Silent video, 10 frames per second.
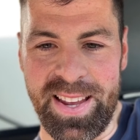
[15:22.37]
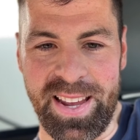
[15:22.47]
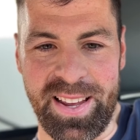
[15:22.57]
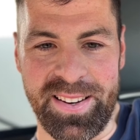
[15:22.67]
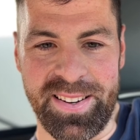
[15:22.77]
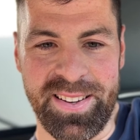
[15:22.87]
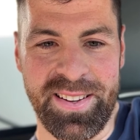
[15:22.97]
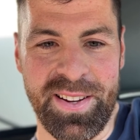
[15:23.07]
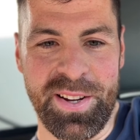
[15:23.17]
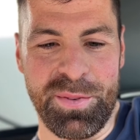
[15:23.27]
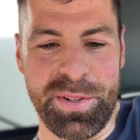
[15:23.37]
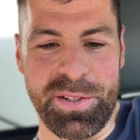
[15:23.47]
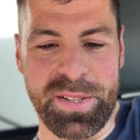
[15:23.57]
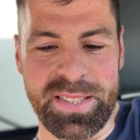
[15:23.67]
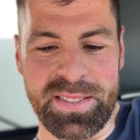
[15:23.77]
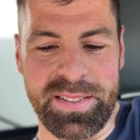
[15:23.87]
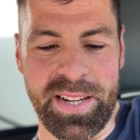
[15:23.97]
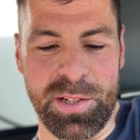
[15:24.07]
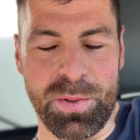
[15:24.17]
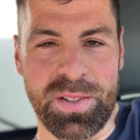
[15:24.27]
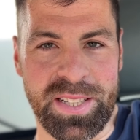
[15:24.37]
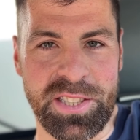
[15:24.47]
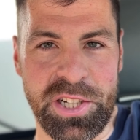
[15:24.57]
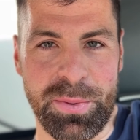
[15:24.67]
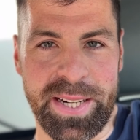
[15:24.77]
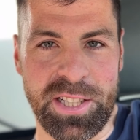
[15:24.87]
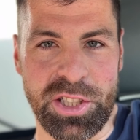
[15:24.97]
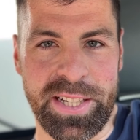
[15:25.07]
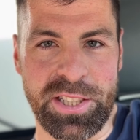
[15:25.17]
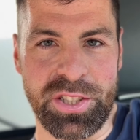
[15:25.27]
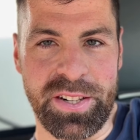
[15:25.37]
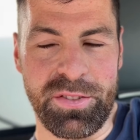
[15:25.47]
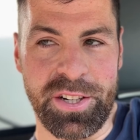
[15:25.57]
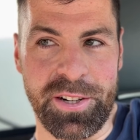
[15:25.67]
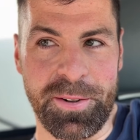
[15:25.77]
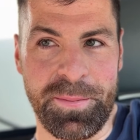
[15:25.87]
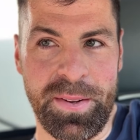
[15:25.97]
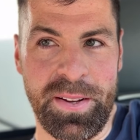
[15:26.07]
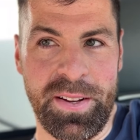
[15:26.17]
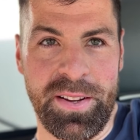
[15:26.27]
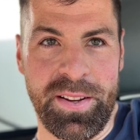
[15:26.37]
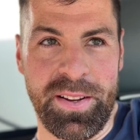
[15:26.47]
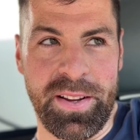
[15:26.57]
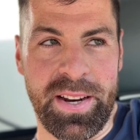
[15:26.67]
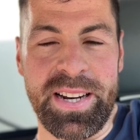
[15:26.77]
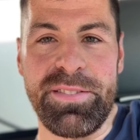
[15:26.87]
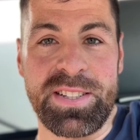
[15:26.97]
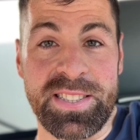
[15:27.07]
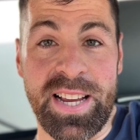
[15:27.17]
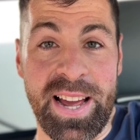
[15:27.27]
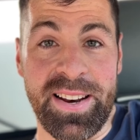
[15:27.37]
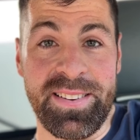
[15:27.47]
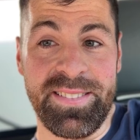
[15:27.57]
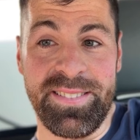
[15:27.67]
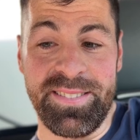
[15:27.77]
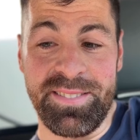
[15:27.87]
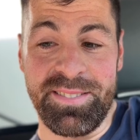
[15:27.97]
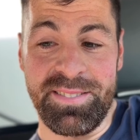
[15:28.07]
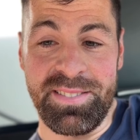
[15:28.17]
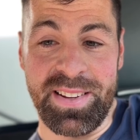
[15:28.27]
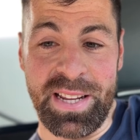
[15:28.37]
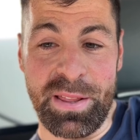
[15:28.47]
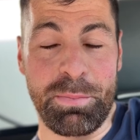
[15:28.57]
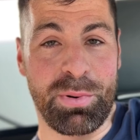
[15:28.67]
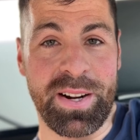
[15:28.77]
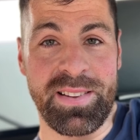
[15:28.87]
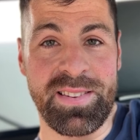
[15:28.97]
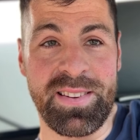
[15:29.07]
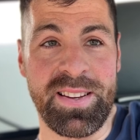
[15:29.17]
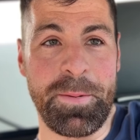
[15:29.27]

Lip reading: And we do this annual continuing education every year. And it even said in the print,